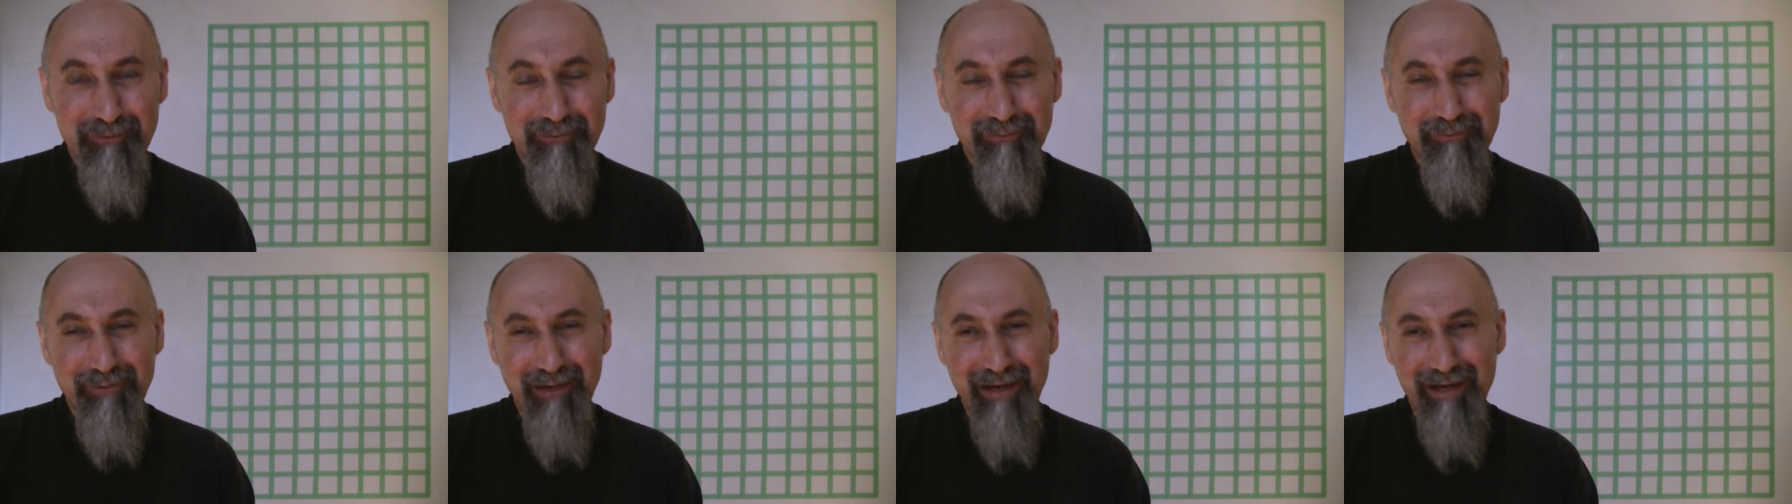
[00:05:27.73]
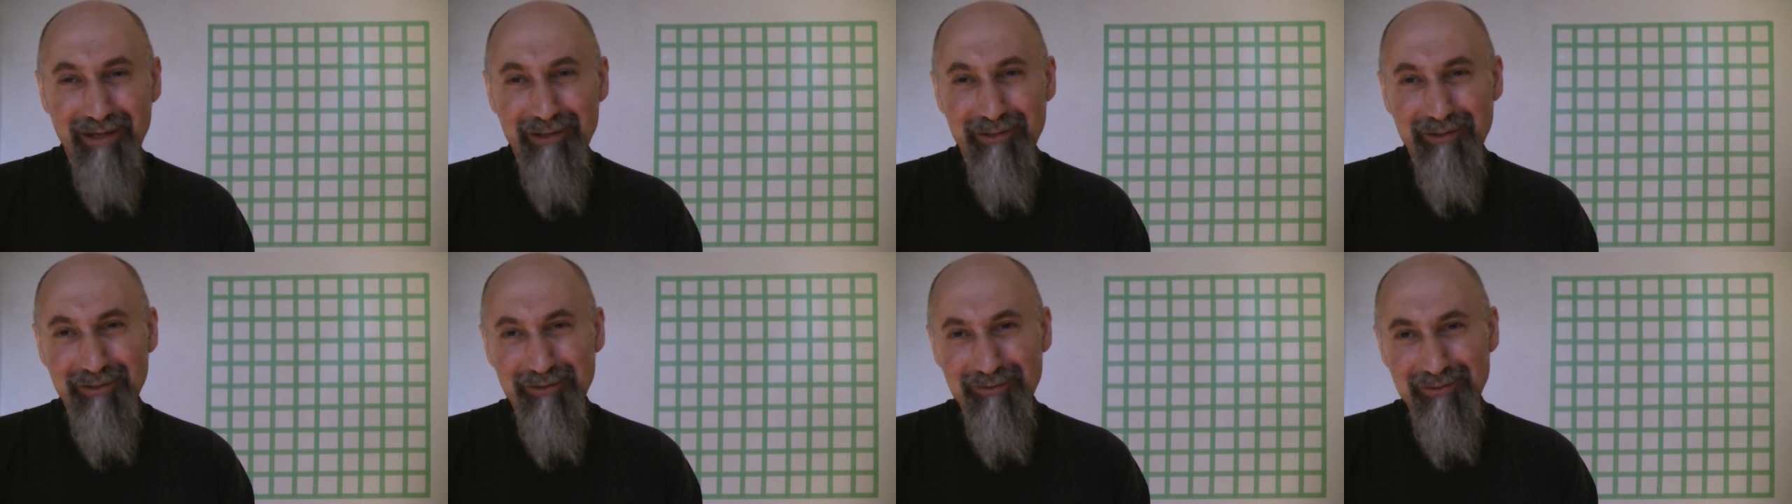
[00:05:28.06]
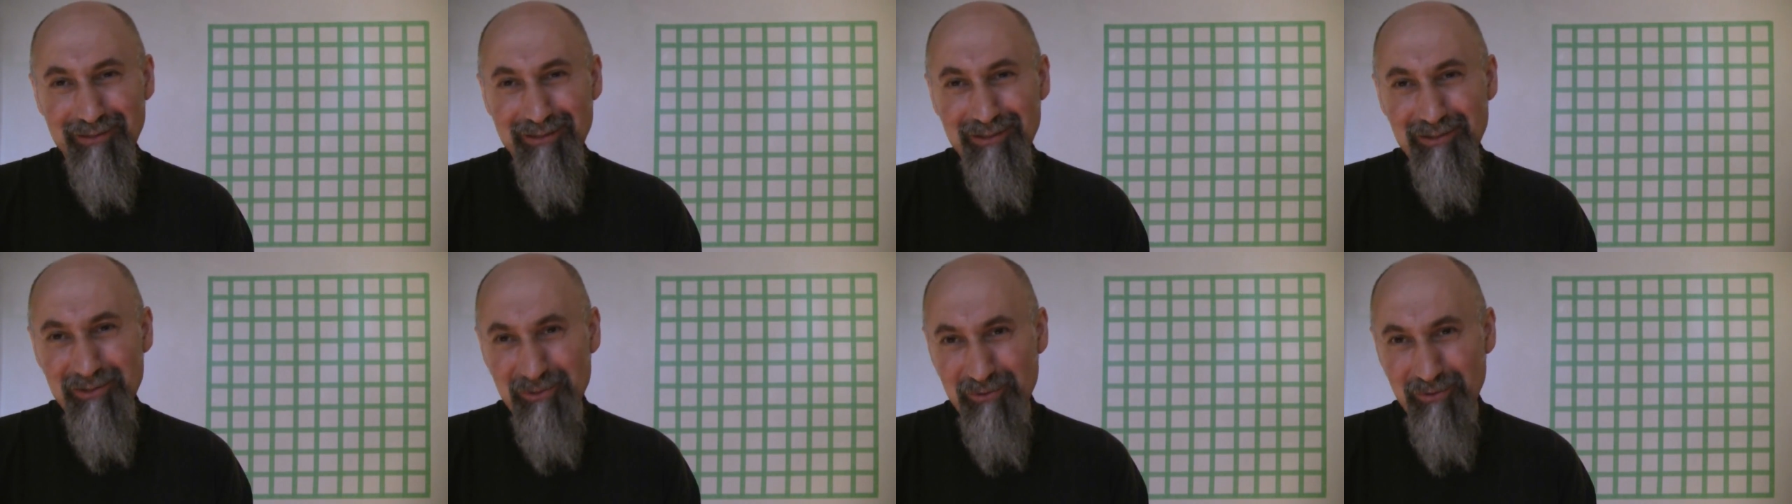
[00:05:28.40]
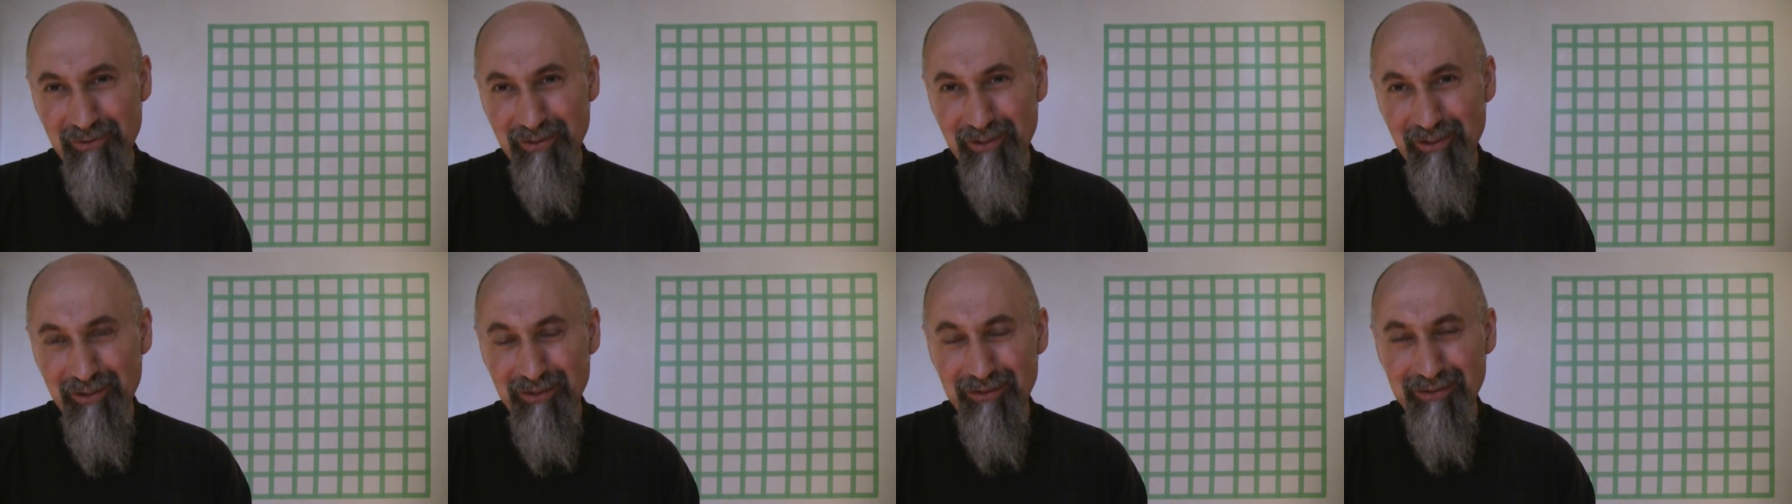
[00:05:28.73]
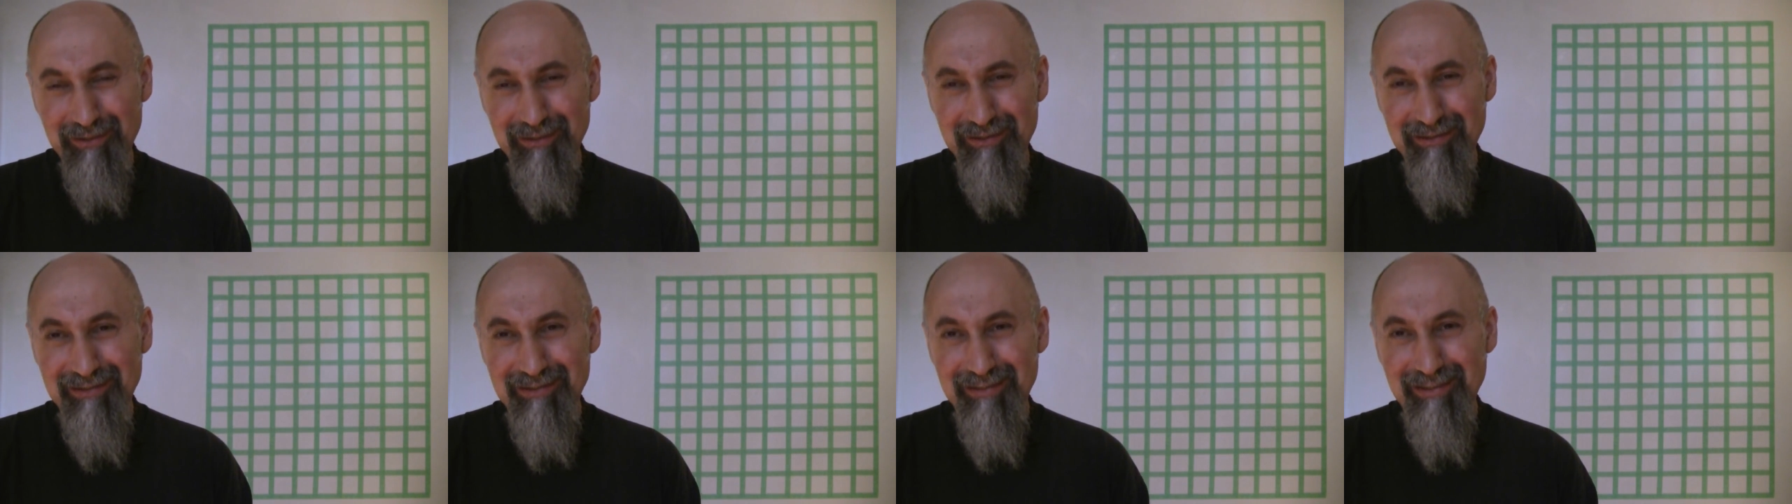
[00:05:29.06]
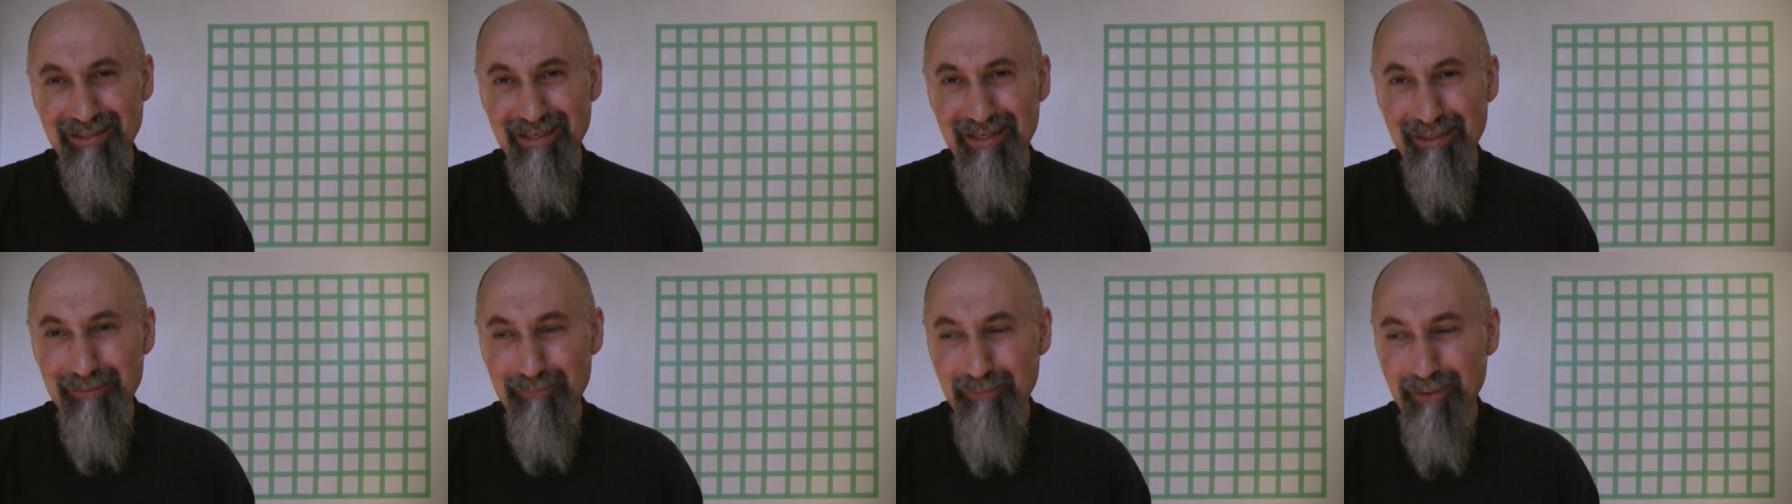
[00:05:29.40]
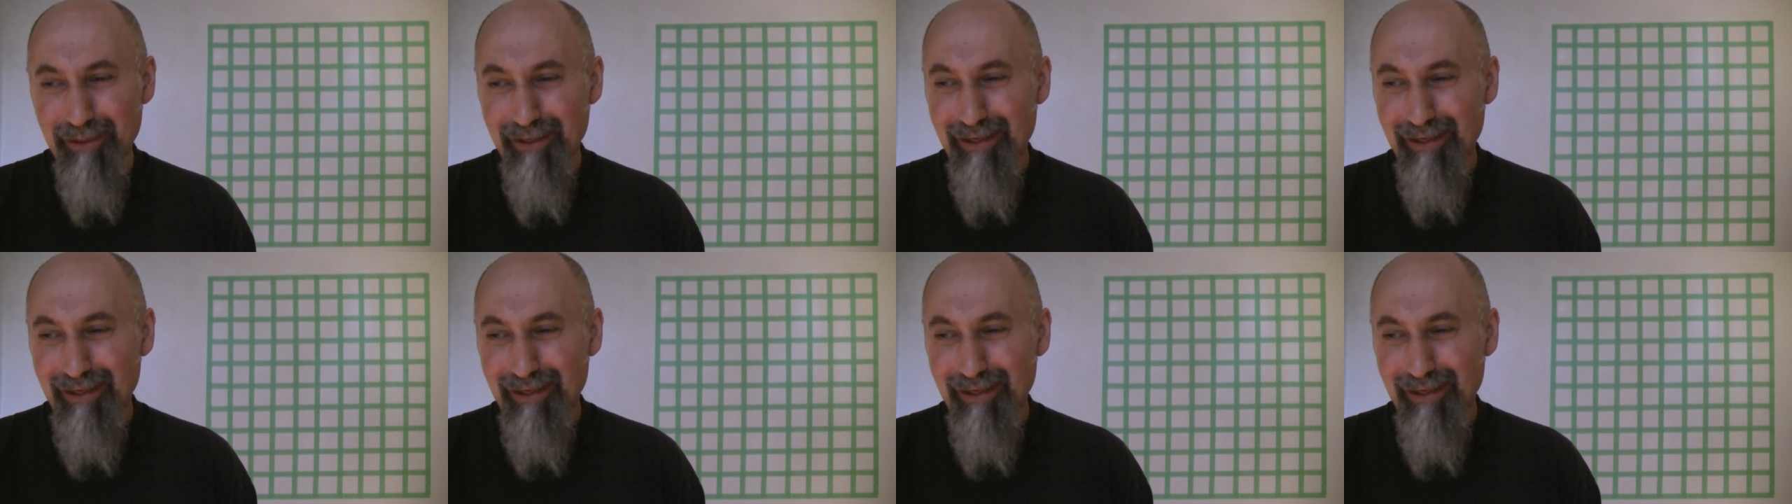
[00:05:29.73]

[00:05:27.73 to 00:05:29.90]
background history on this game.